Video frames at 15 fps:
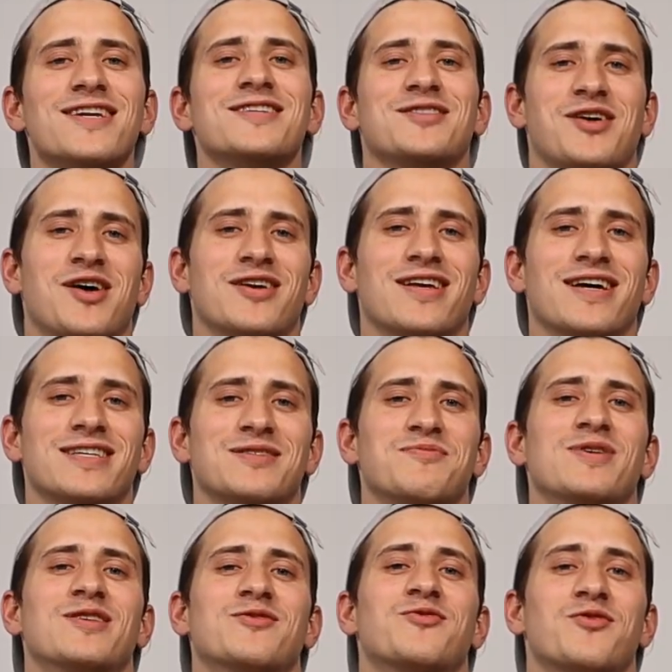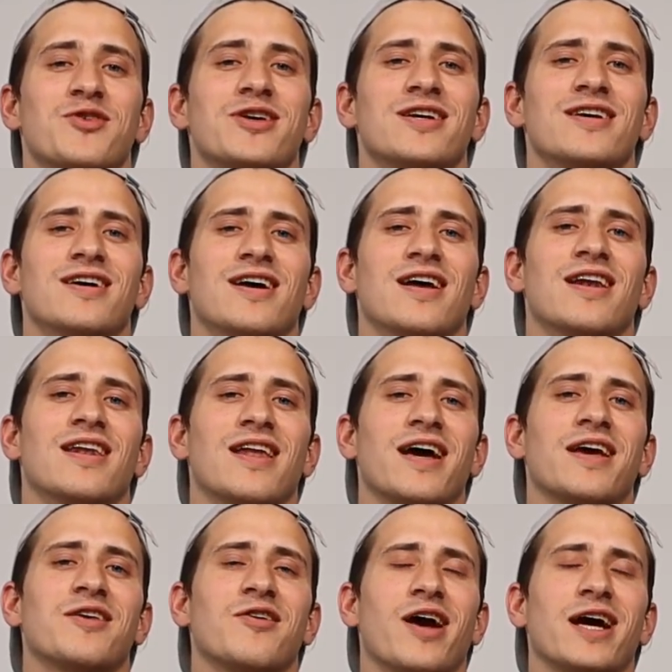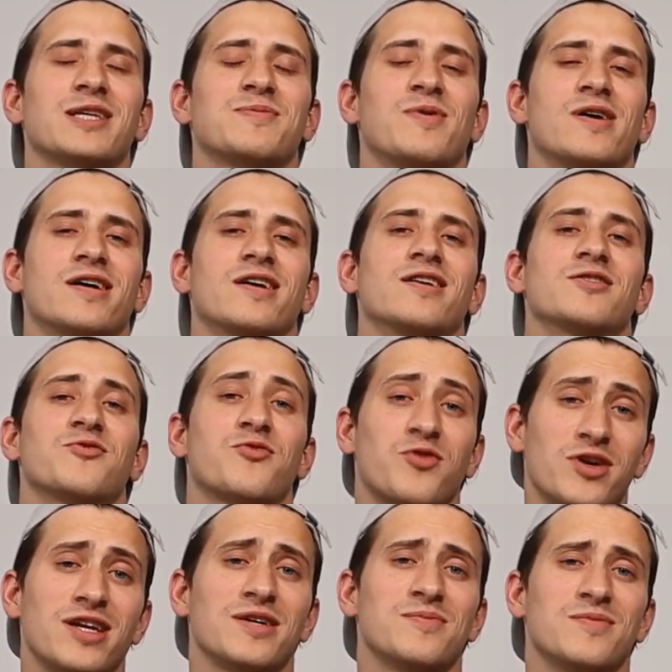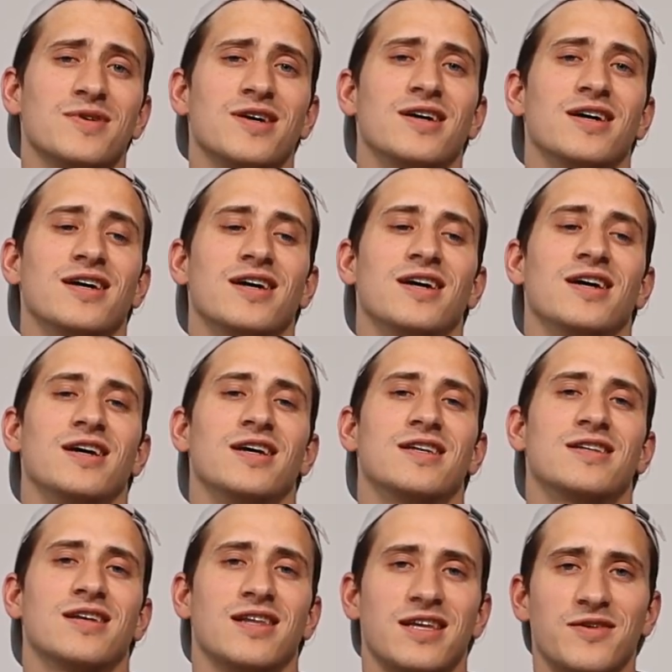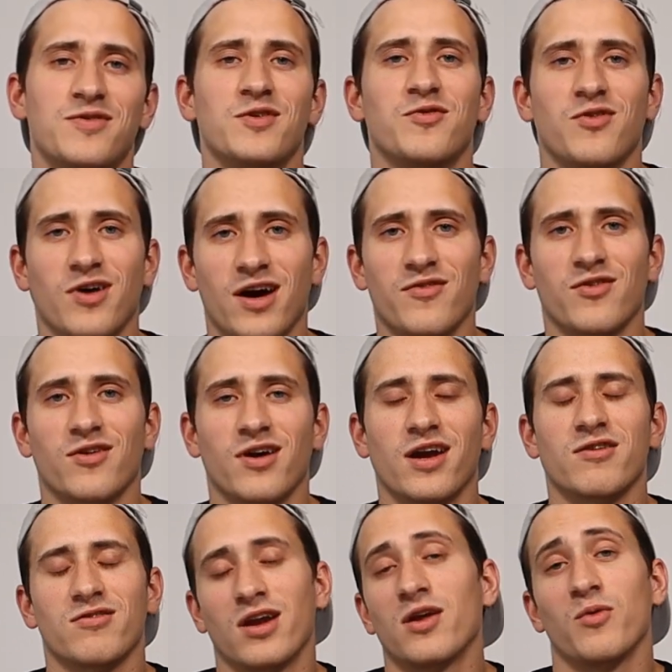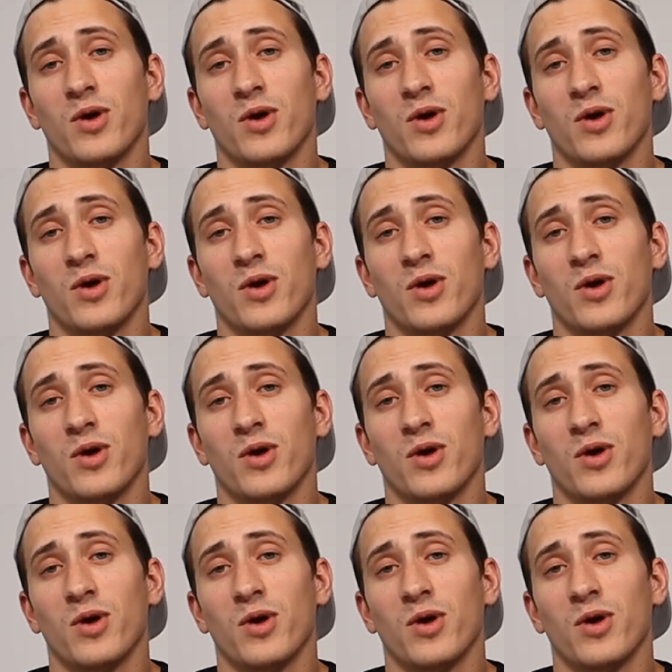in this context means free like your ex-partner's freedom to leave you forever and to run